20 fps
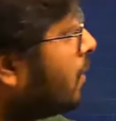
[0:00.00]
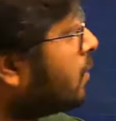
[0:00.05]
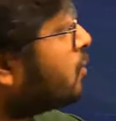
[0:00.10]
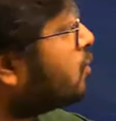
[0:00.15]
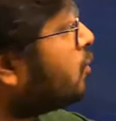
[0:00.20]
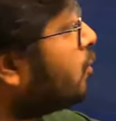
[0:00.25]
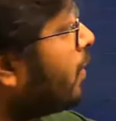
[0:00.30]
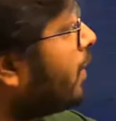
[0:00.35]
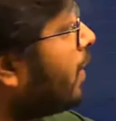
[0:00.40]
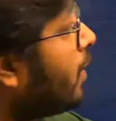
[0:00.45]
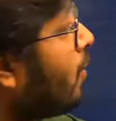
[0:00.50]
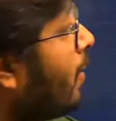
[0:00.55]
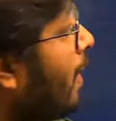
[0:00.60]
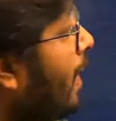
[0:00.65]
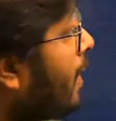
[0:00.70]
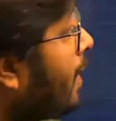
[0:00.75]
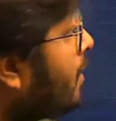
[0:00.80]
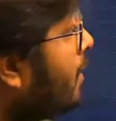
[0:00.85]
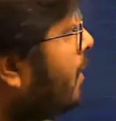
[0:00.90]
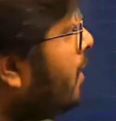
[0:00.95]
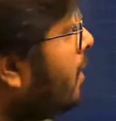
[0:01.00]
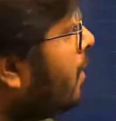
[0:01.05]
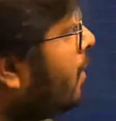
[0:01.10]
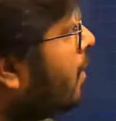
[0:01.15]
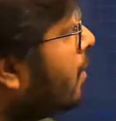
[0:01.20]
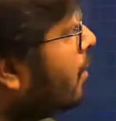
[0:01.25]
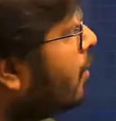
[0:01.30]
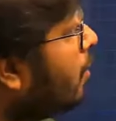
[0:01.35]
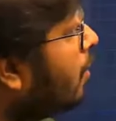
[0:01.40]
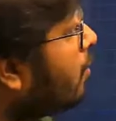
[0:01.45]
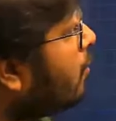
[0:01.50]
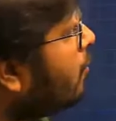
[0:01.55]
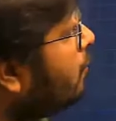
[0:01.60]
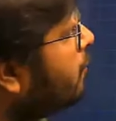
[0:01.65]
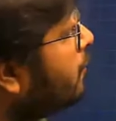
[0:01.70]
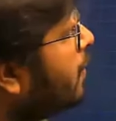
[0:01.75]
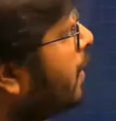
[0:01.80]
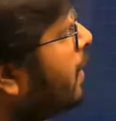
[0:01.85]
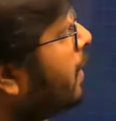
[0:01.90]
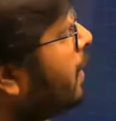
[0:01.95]
require lot of
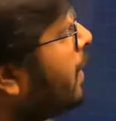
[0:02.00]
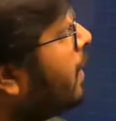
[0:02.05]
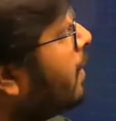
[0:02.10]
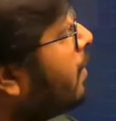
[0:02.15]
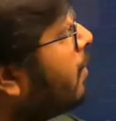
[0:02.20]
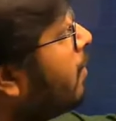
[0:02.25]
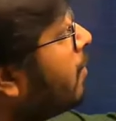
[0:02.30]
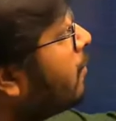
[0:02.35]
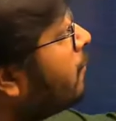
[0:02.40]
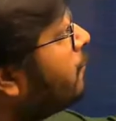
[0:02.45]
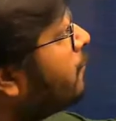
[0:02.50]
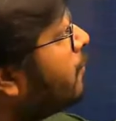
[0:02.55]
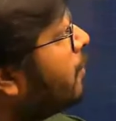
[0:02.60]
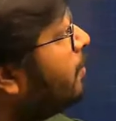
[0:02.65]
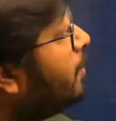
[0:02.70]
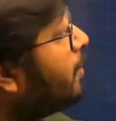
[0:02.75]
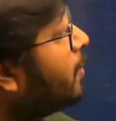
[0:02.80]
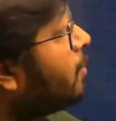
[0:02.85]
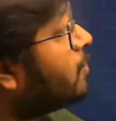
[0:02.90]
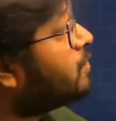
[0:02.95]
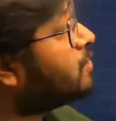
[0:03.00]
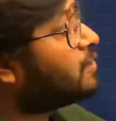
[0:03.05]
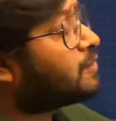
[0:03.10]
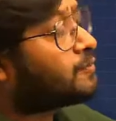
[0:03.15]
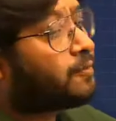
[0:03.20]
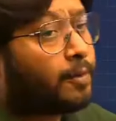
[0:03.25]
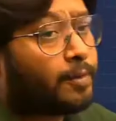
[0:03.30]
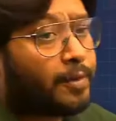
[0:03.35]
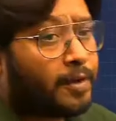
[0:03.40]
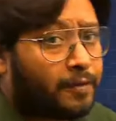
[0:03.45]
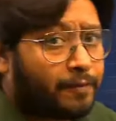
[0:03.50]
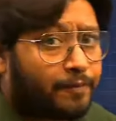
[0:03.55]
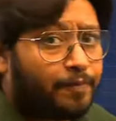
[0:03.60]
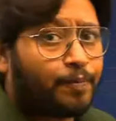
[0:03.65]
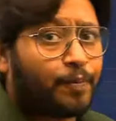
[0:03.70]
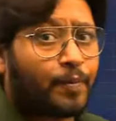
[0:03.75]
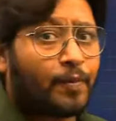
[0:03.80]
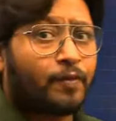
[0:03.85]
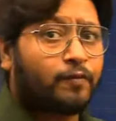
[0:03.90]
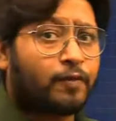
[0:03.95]
content, lot of terminologies from here.
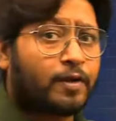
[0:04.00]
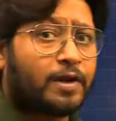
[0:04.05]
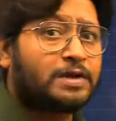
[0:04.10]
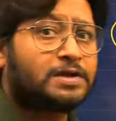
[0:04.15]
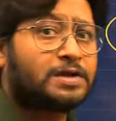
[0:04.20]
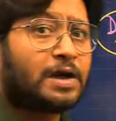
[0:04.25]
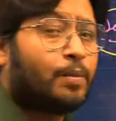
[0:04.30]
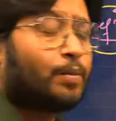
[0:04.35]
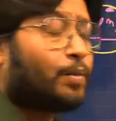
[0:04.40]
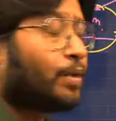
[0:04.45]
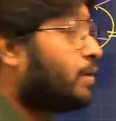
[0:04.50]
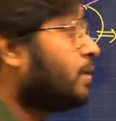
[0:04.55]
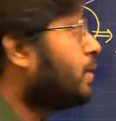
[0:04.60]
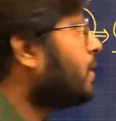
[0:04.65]
For example,